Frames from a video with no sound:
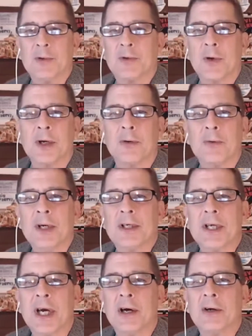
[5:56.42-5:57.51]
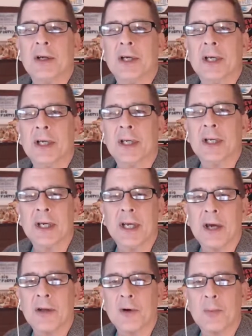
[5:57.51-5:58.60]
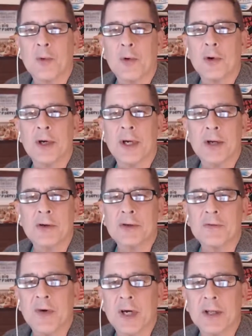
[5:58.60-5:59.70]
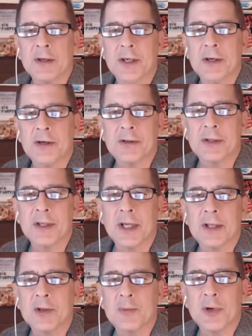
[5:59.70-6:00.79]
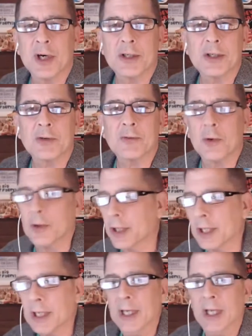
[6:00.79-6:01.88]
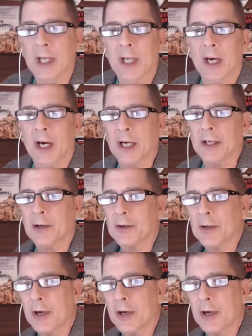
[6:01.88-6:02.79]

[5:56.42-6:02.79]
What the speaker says: trying to reach out and again gather up coordinators and volunteers to get this project rolling. I don't